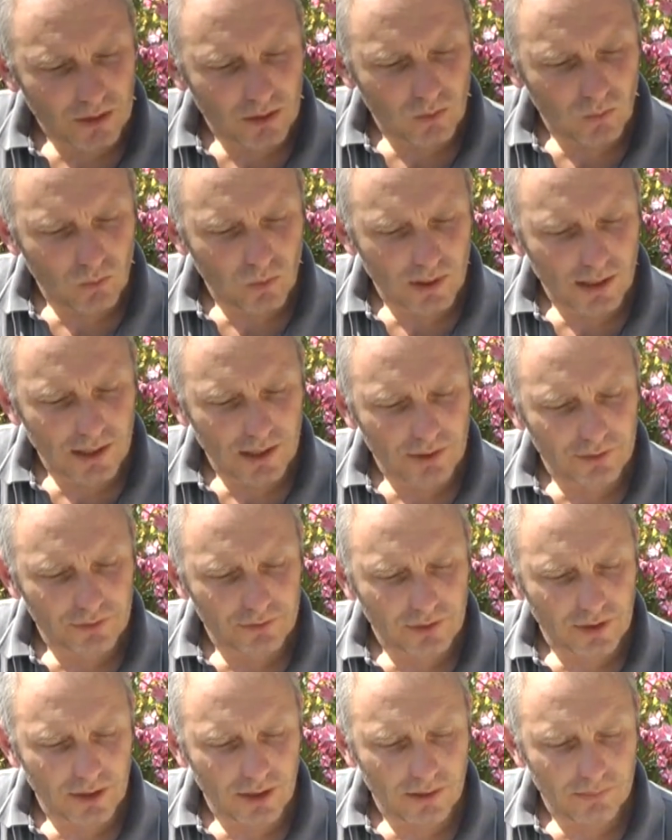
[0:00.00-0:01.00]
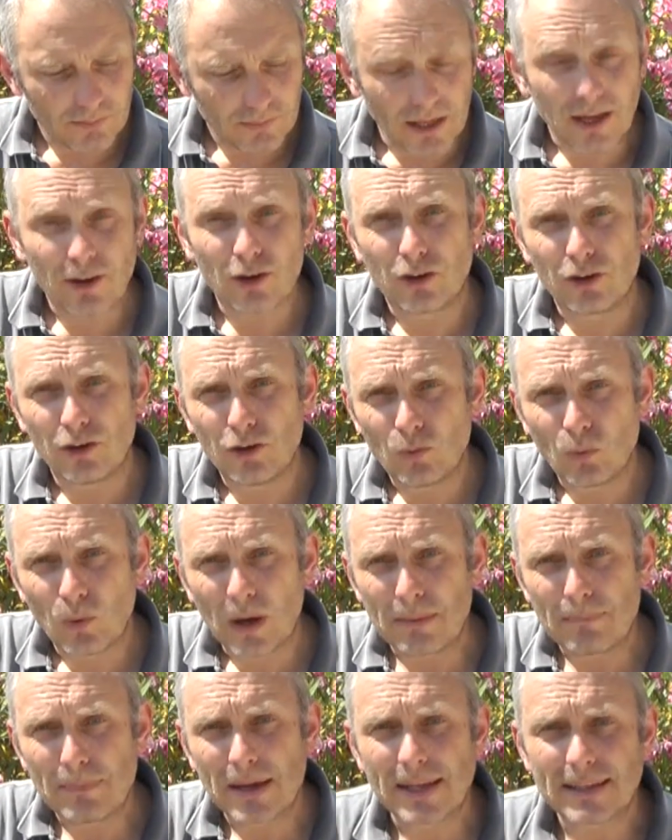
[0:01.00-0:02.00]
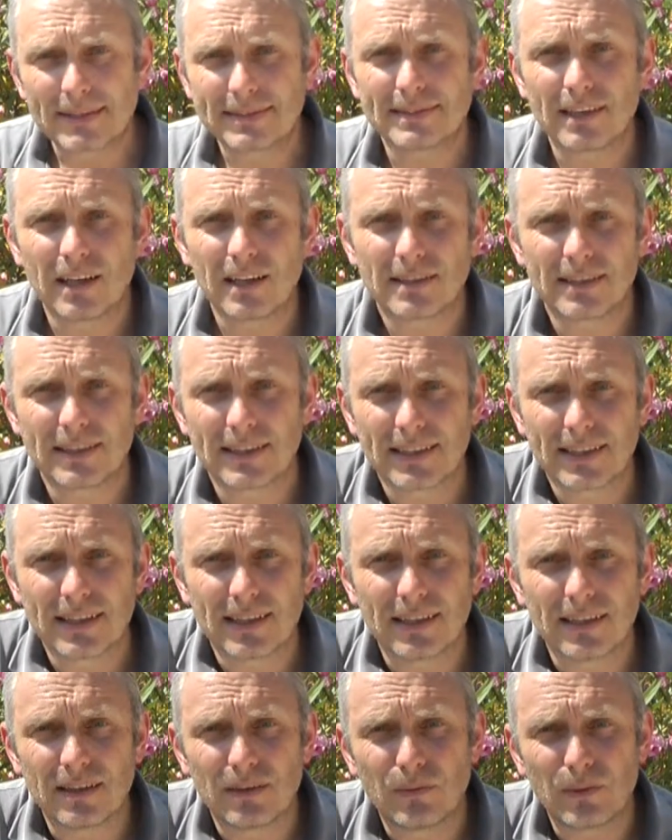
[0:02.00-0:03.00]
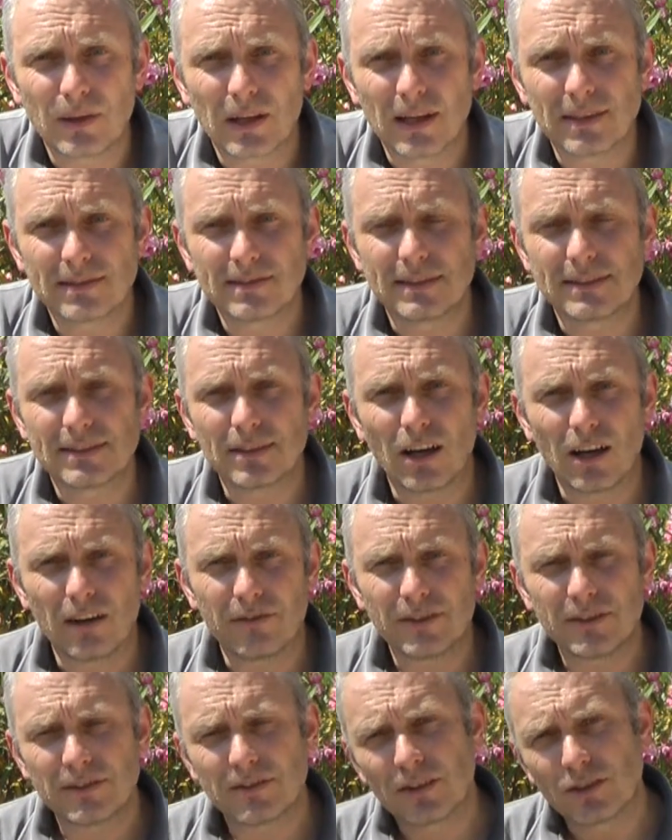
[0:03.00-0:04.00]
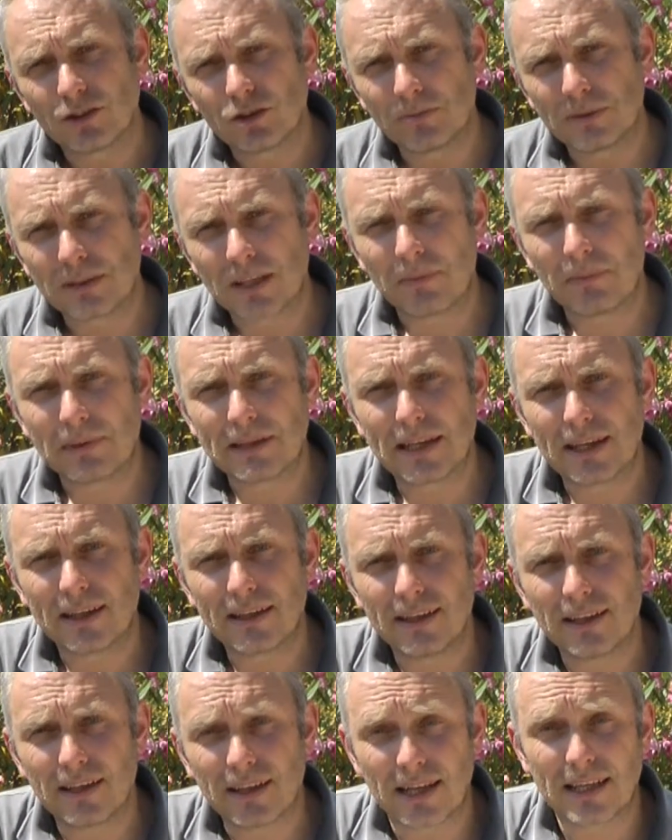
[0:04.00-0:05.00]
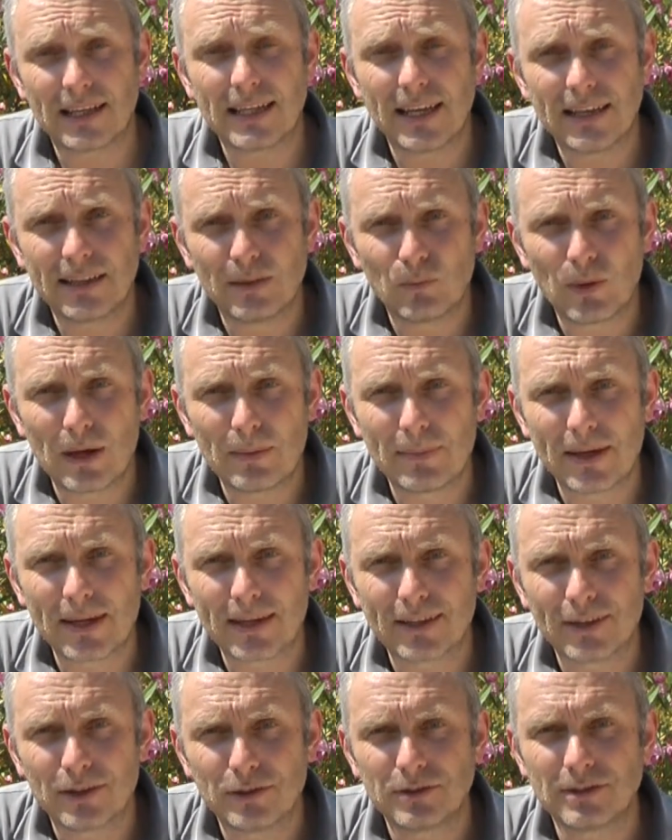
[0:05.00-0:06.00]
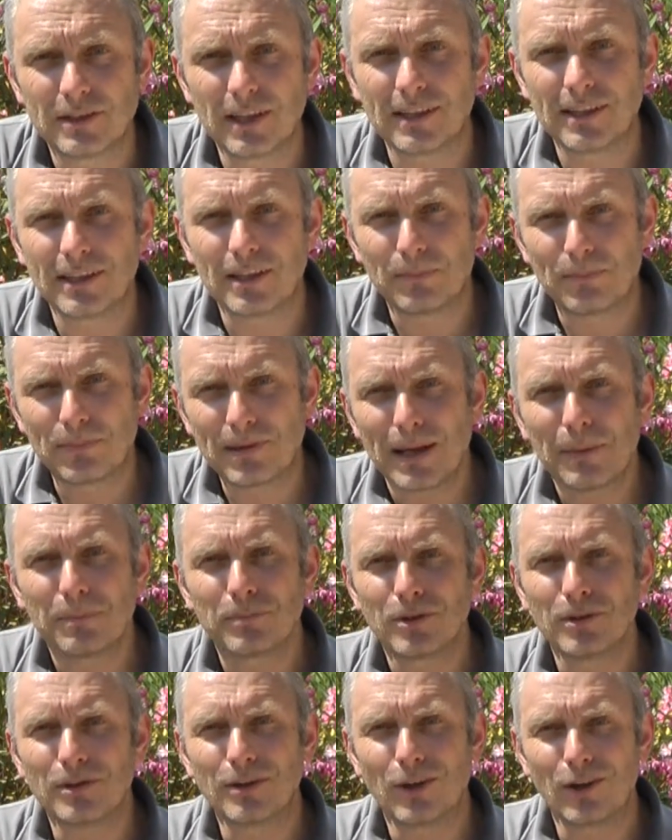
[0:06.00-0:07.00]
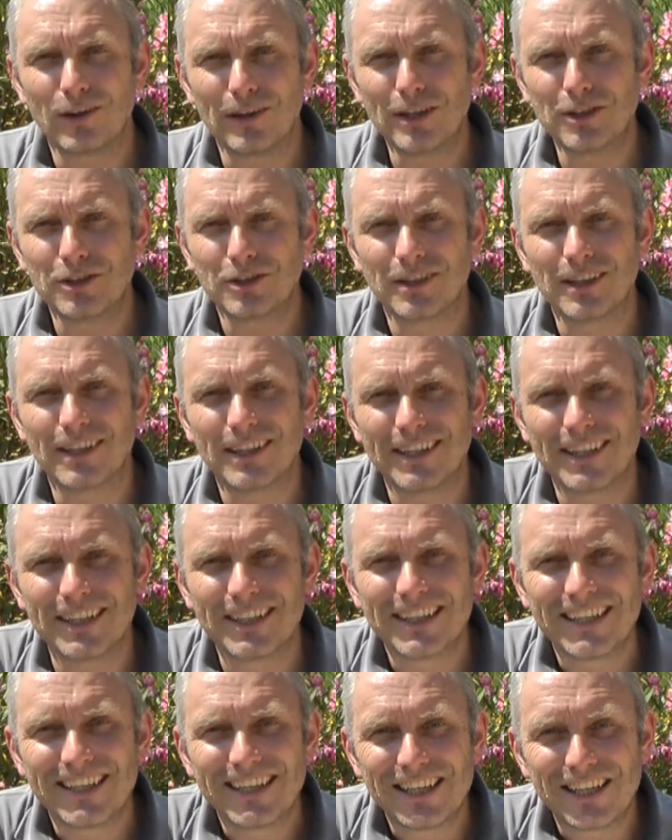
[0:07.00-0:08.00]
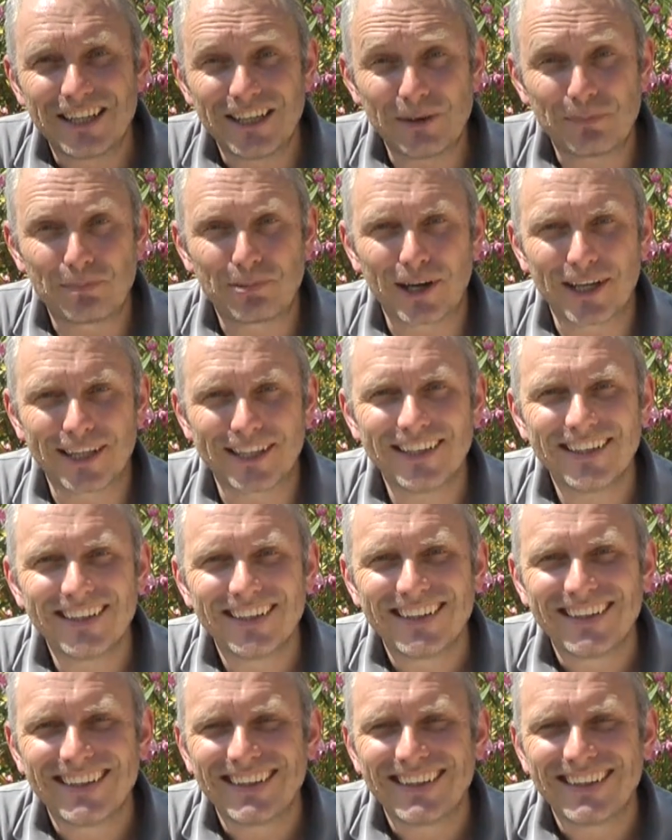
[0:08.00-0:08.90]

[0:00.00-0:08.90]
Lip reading: What else? We have got a new winemaker starting with us this harvest, so she'll be coming down here, a Canadian winemaker who started at Plumpton College near Brighton.